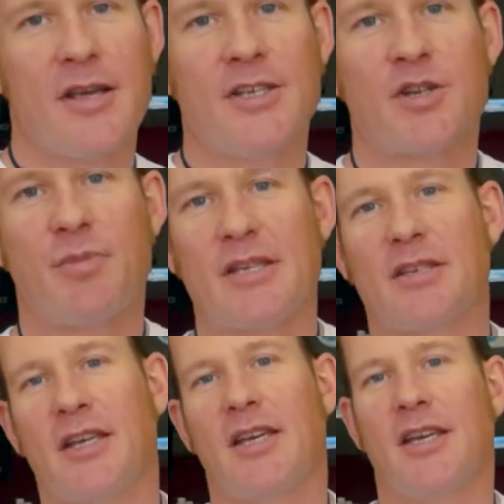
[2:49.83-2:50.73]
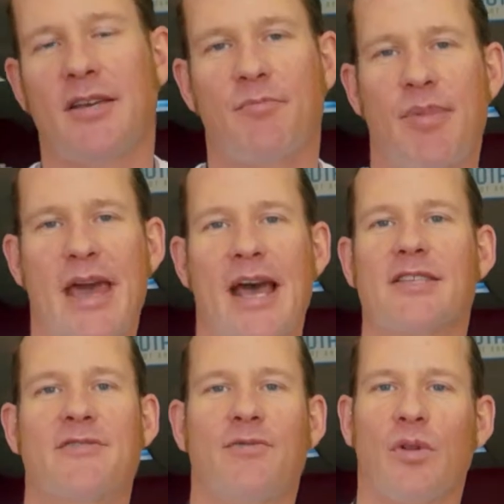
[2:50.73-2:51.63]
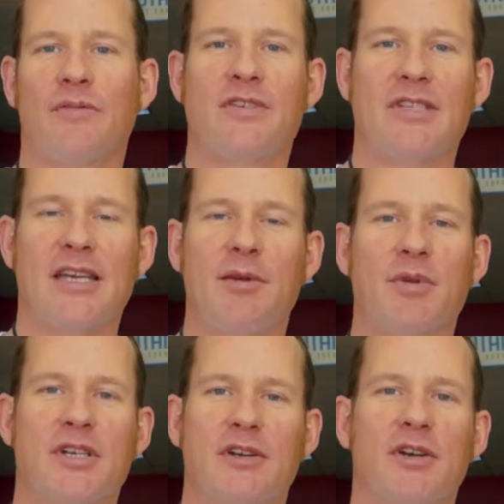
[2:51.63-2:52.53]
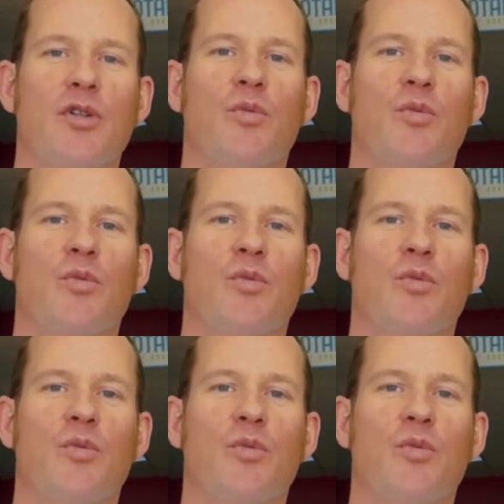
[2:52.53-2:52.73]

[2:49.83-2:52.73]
These are basically pads full of sticky material.